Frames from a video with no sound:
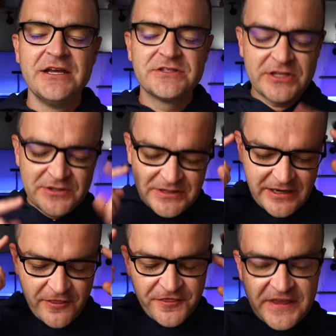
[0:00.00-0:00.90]
So you need
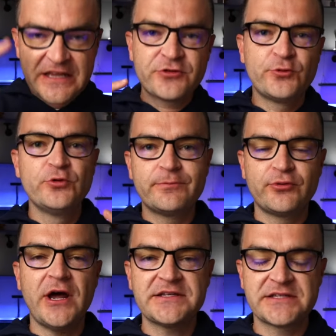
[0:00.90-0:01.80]
to think through the
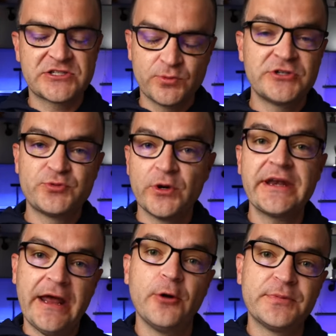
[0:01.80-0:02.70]
process, which we're
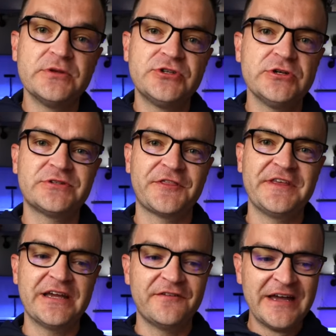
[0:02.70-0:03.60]
gonna help you do, to
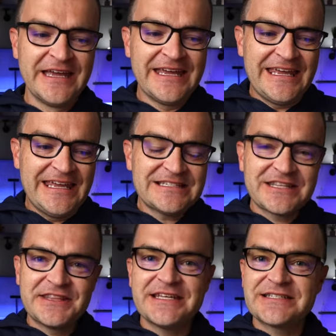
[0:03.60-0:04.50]
think of is
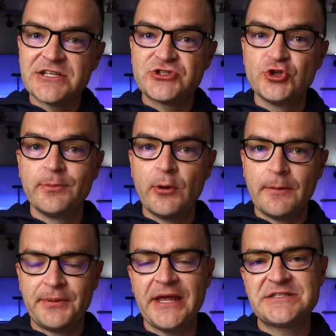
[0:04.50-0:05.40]
this a suitable
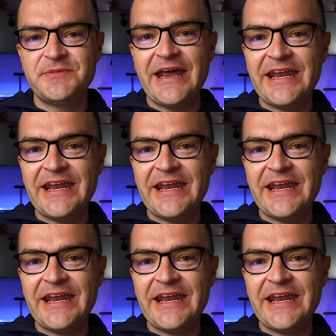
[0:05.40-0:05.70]
replacement?